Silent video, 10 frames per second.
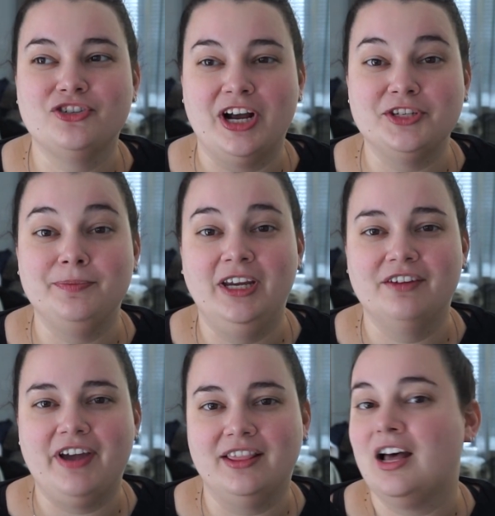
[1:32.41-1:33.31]
Trust me,
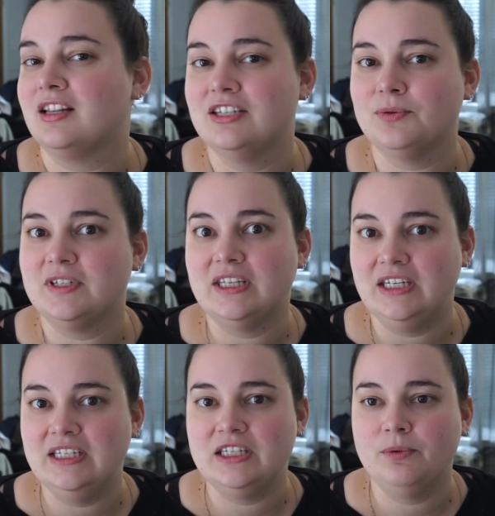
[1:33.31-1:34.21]
if I thought this was the
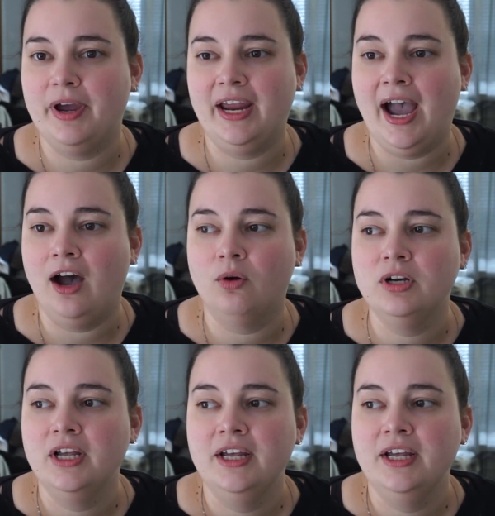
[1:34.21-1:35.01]
easy way out